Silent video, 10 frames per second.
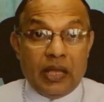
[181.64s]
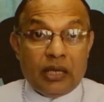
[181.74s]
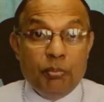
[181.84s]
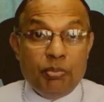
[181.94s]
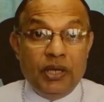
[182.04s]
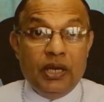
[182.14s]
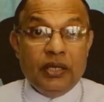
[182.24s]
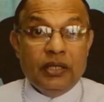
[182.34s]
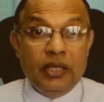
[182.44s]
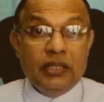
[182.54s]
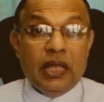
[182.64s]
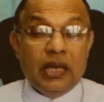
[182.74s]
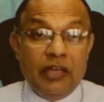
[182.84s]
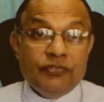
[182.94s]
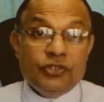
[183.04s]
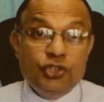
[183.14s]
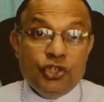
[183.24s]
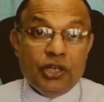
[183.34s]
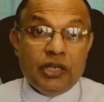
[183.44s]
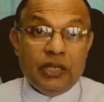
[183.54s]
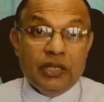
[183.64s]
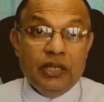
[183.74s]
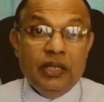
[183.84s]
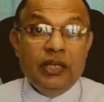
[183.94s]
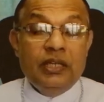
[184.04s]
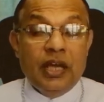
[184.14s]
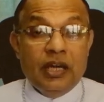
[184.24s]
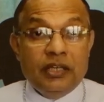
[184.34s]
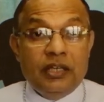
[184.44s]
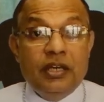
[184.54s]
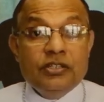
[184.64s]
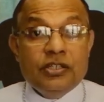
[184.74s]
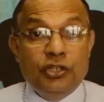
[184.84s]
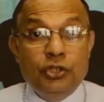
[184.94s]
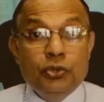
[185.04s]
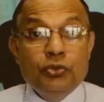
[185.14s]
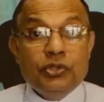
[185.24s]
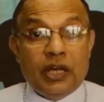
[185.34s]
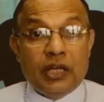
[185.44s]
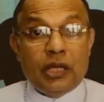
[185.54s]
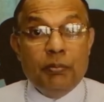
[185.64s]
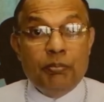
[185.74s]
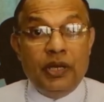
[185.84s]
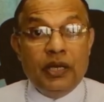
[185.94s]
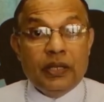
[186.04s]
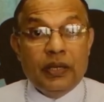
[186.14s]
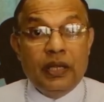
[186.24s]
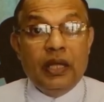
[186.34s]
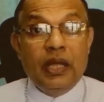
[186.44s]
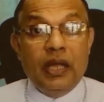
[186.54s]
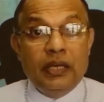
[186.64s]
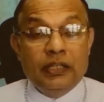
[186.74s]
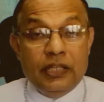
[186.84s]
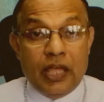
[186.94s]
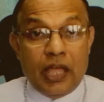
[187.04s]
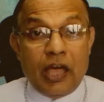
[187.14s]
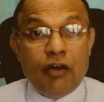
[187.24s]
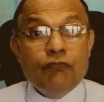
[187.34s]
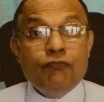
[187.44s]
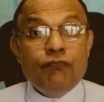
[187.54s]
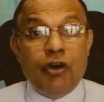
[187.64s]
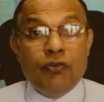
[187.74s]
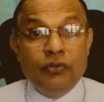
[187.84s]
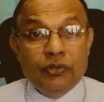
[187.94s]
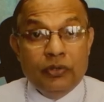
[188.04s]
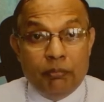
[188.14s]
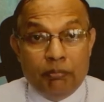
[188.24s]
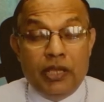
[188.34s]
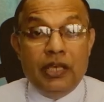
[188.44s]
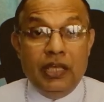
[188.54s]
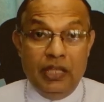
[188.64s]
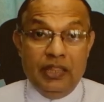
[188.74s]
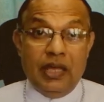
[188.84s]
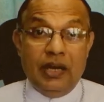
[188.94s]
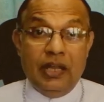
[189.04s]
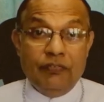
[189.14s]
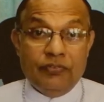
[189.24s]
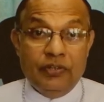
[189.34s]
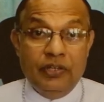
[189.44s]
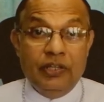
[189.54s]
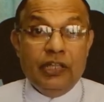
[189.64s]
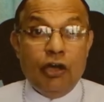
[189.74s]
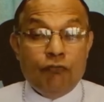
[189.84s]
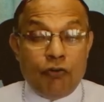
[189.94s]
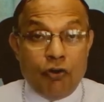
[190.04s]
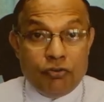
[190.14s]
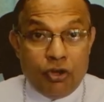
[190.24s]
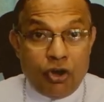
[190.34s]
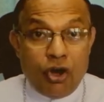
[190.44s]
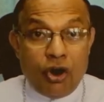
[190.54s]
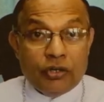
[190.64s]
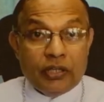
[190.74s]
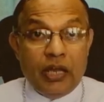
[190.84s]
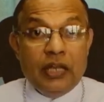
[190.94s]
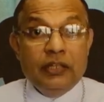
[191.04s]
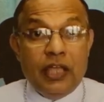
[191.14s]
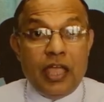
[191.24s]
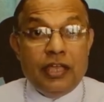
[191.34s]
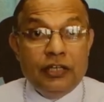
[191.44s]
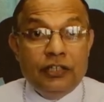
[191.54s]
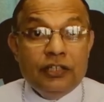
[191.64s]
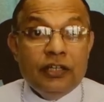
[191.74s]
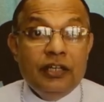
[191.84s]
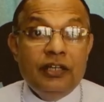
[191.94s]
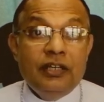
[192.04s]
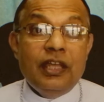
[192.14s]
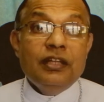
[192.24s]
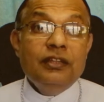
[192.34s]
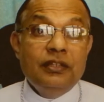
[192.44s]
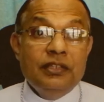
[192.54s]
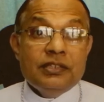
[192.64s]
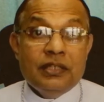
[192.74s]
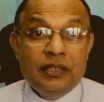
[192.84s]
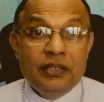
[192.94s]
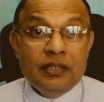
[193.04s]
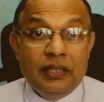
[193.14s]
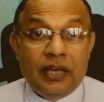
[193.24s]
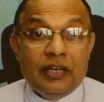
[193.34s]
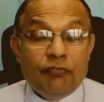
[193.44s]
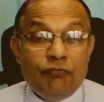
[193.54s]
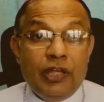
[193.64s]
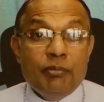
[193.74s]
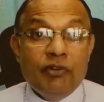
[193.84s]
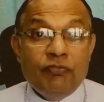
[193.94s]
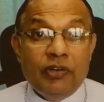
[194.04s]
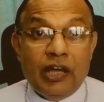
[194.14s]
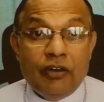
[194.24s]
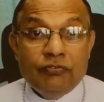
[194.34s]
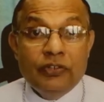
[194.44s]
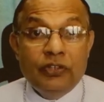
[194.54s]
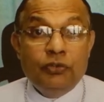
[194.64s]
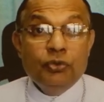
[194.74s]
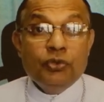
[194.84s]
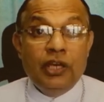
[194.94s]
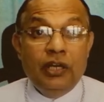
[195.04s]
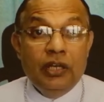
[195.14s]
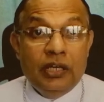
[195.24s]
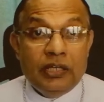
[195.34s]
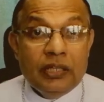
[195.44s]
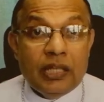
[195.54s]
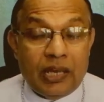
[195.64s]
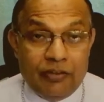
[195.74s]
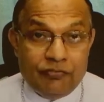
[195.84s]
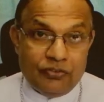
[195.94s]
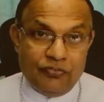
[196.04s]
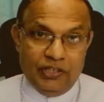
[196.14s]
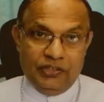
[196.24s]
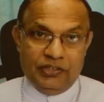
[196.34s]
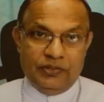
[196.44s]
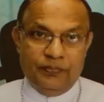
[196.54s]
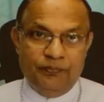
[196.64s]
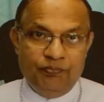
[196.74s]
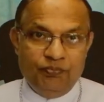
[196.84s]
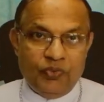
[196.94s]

are accompanied in their life's journey. Young kids and youth are accompanied, and they have found meaning in their life. They have found God, and they in turn take this great flame of love to kindle it in the lives of others.